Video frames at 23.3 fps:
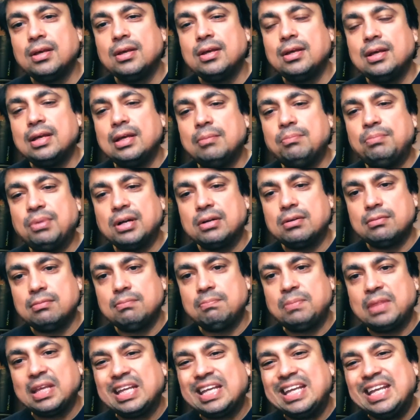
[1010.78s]
But
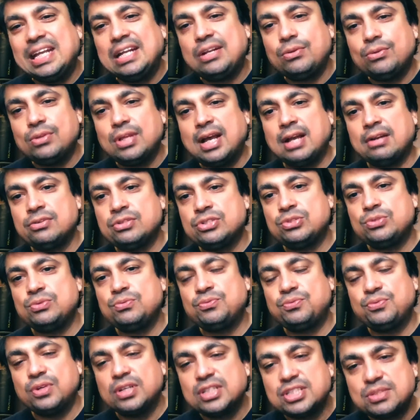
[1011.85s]
the key to that is to
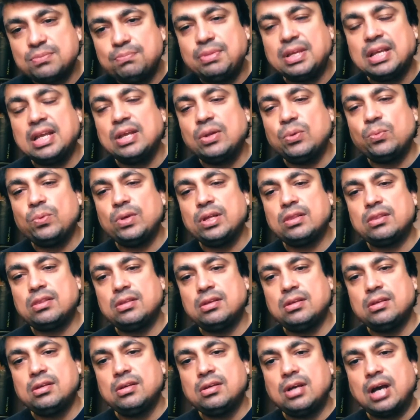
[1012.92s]
first begin with
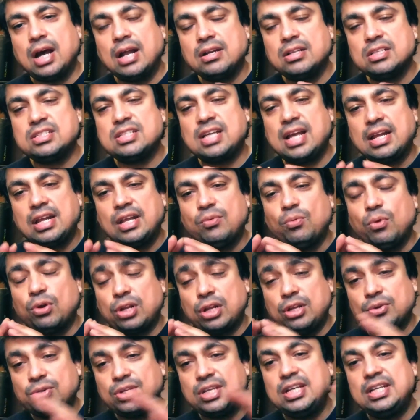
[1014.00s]
understanding what are
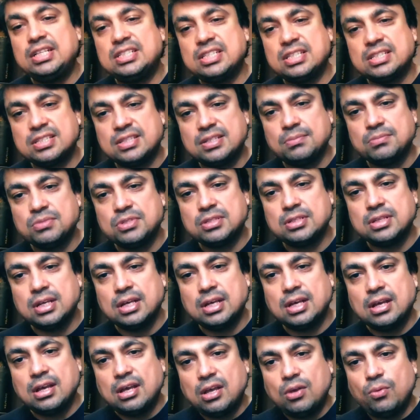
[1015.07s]
your key systems.
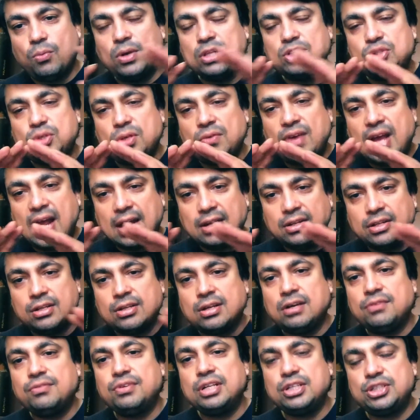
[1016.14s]
Once you've had the
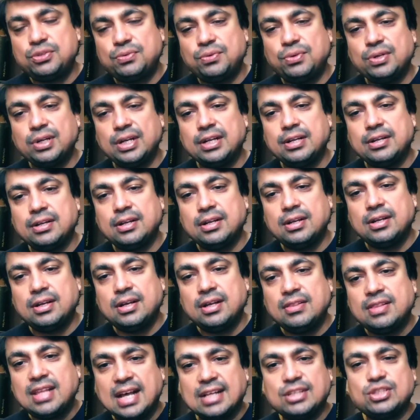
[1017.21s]
coverage for it,
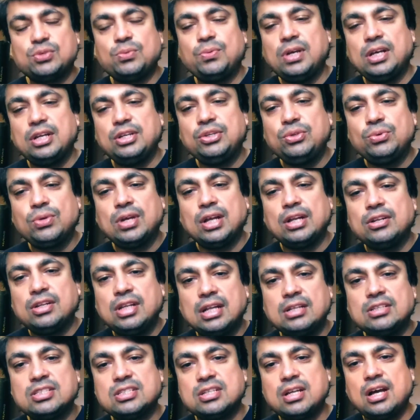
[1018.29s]
that's where you can then
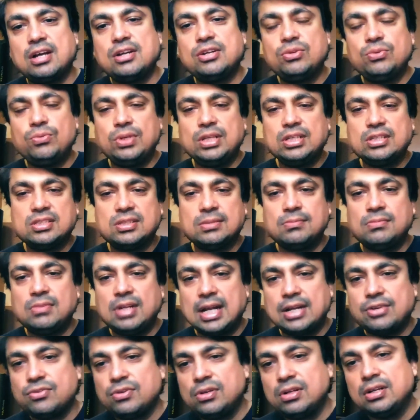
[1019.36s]
start doing some
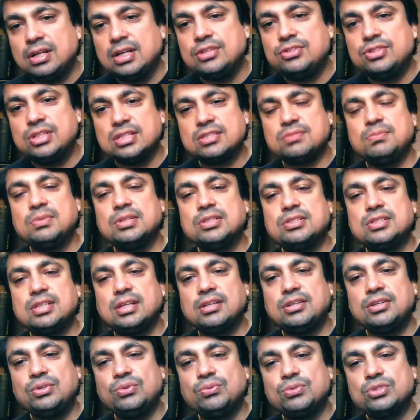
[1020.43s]
lateral adjustments,
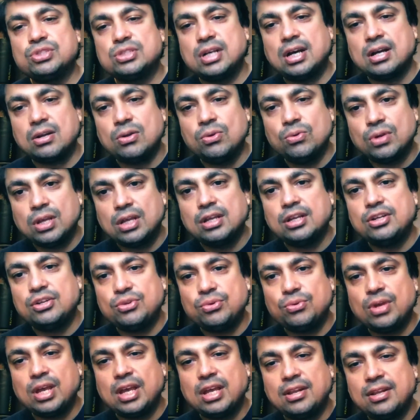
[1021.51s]
and you start looking
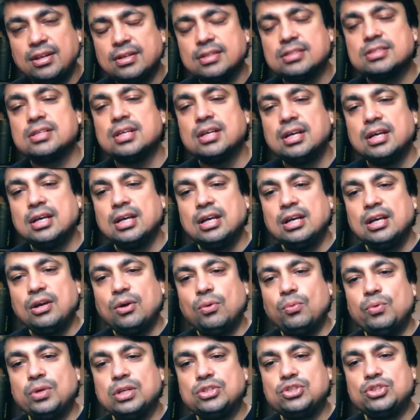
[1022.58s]
into areas
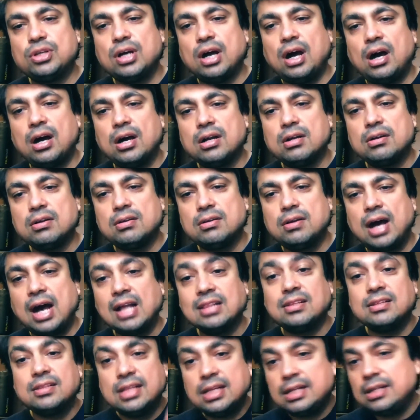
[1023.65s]
which are other
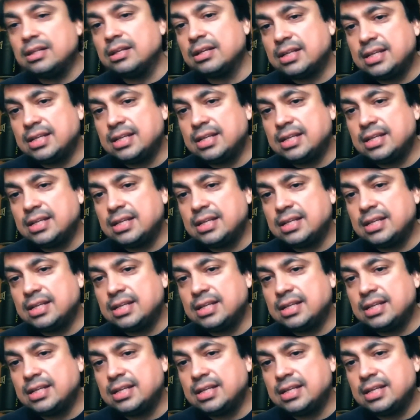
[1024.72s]
than the key